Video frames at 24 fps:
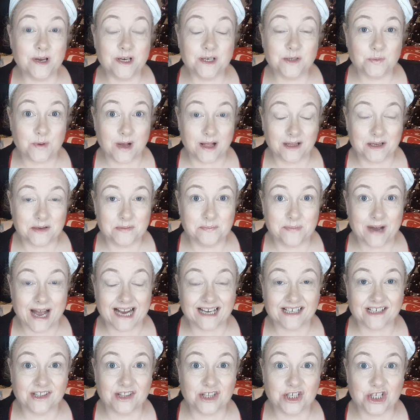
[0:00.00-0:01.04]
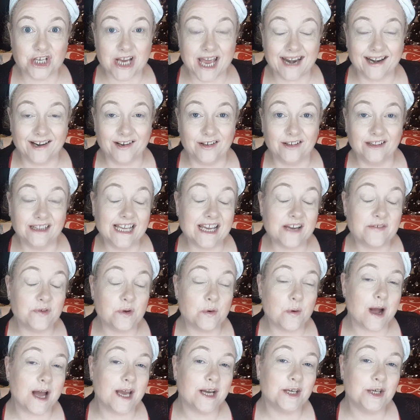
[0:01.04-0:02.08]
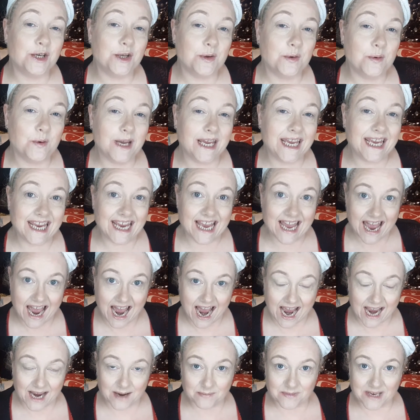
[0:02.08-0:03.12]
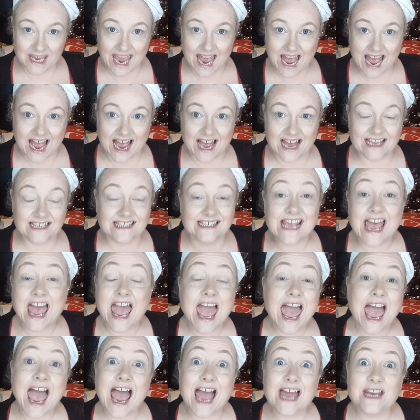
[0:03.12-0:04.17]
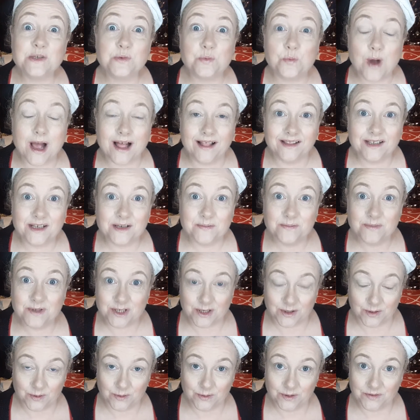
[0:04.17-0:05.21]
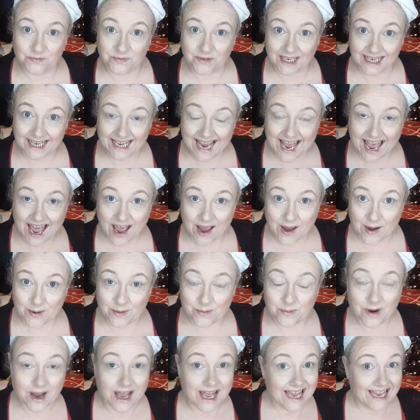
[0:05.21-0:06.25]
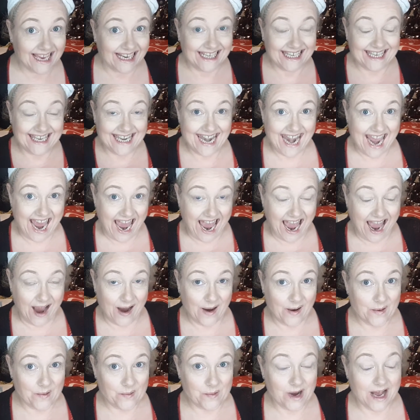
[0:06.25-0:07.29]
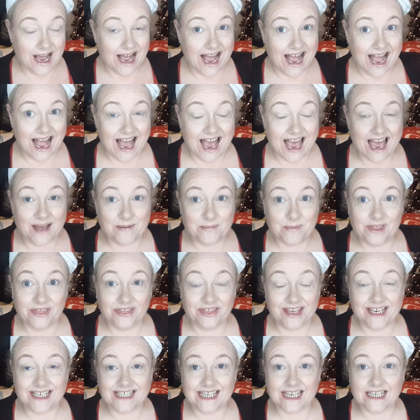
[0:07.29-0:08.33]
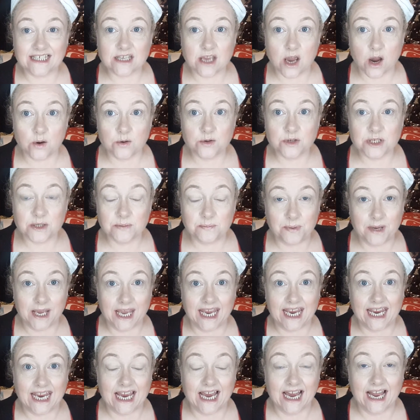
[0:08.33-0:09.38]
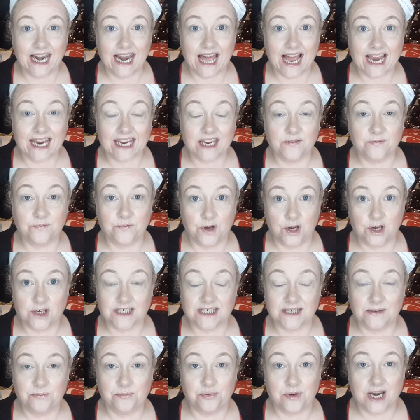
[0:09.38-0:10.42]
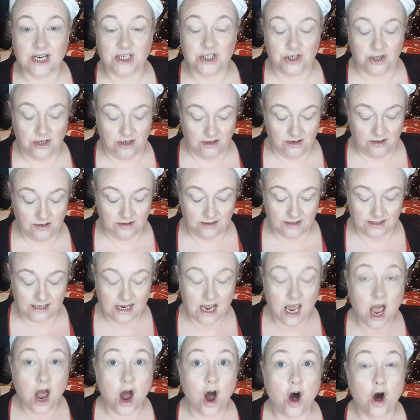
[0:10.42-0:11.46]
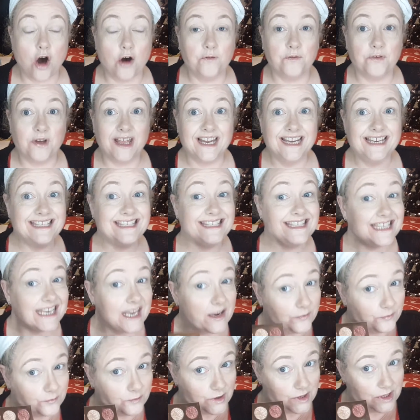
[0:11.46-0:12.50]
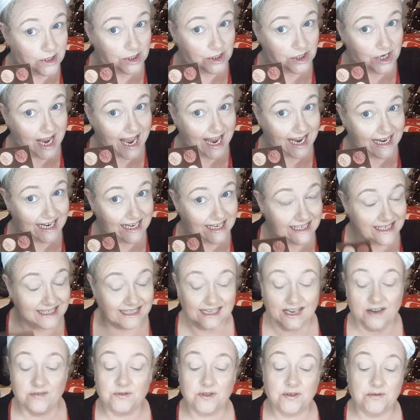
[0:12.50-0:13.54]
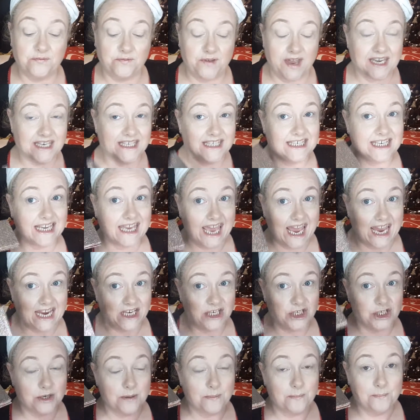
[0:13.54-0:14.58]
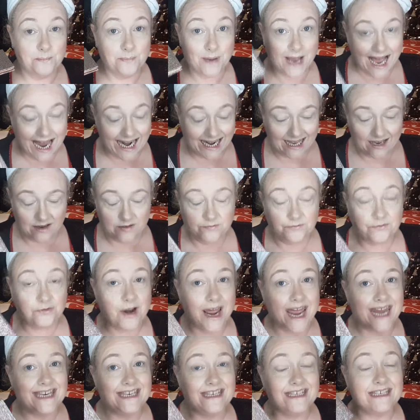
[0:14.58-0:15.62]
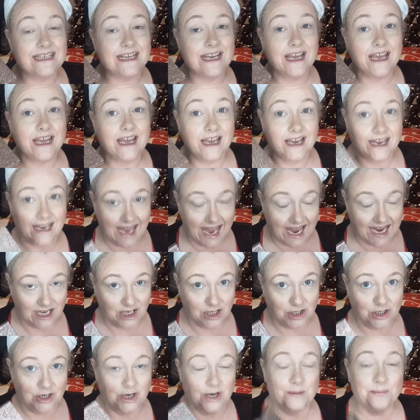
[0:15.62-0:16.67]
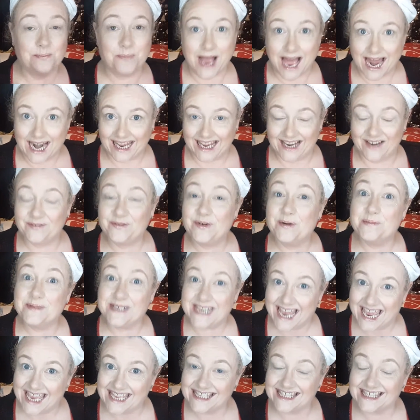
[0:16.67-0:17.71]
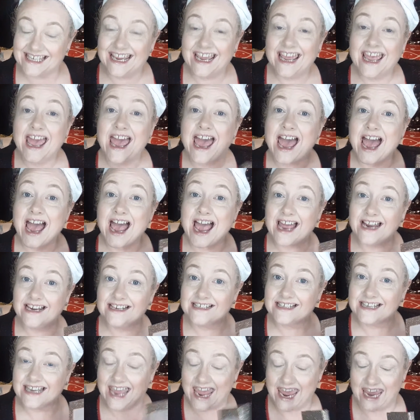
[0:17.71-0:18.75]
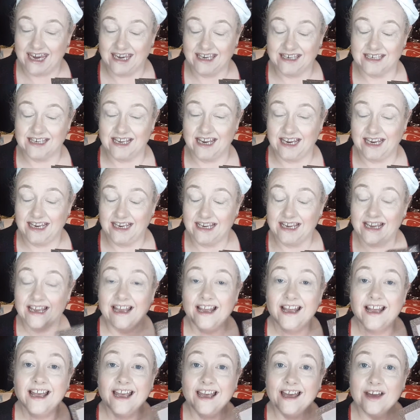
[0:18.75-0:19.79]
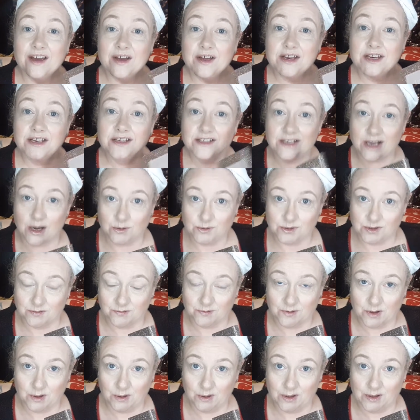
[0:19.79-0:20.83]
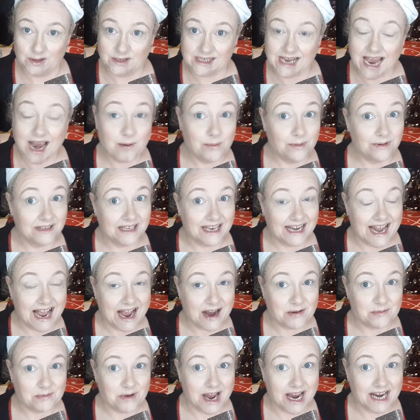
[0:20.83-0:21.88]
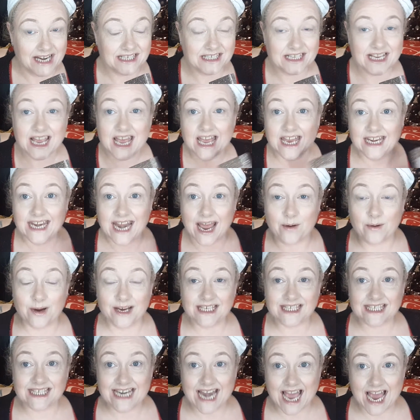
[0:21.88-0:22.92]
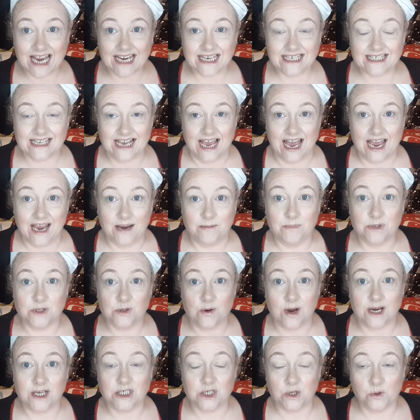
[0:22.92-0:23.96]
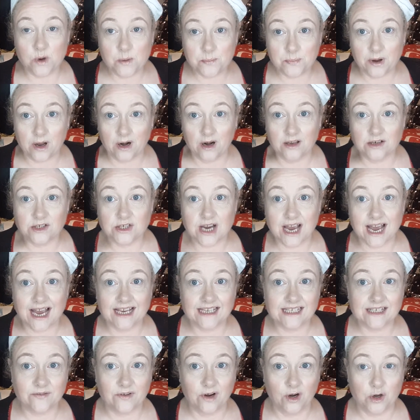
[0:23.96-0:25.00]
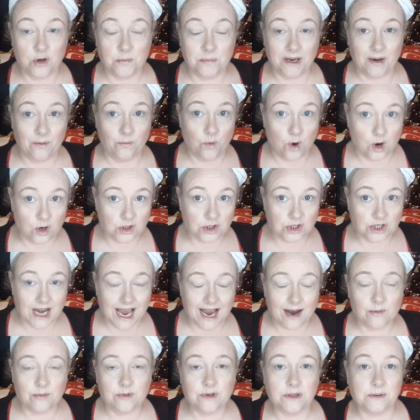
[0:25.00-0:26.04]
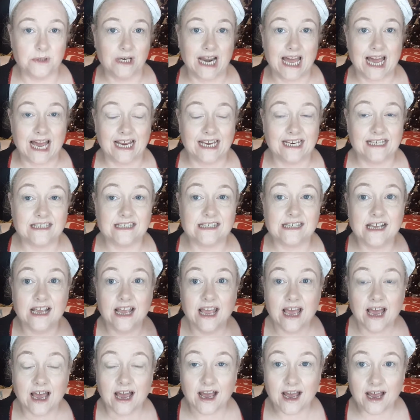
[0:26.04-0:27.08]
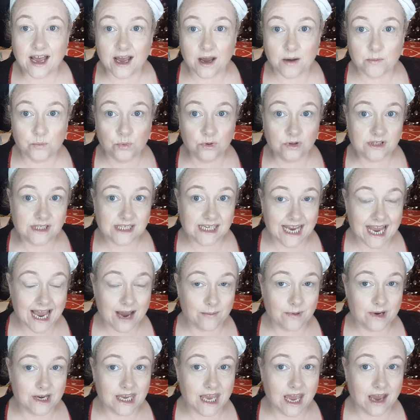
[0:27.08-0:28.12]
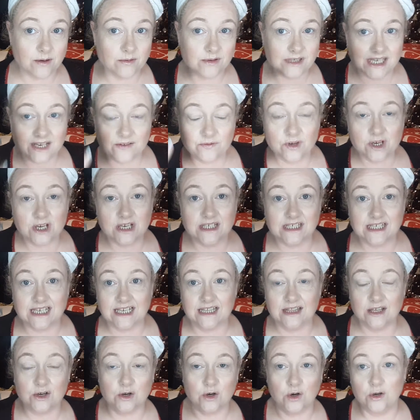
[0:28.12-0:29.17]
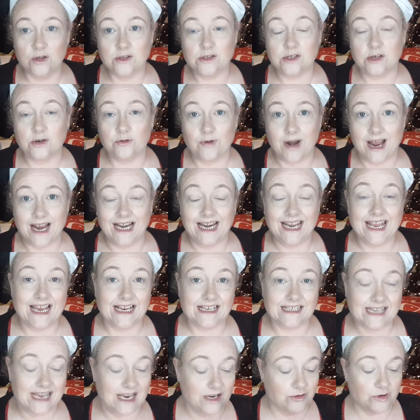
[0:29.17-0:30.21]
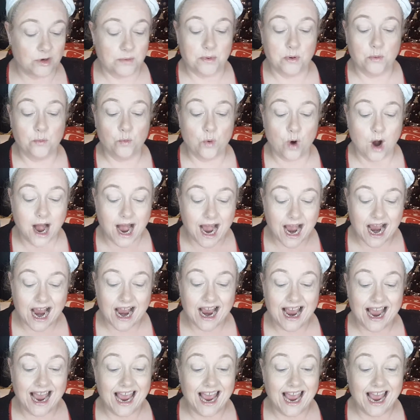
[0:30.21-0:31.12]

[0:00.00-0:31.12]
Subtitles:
and welcome back to the channel. If you are new here, I'm Kaz, and welcome to the video. Now, this is going to be like a first impressions of different shades of the Friendcation palette. Friendcation palette from Des and Katie. Dose of colours. I will get it out right. Now, it's night time, so I do apologise if I look a bit washed out with the lights. We'll see how it goes, see if you can see the colours correctly, etc. But what,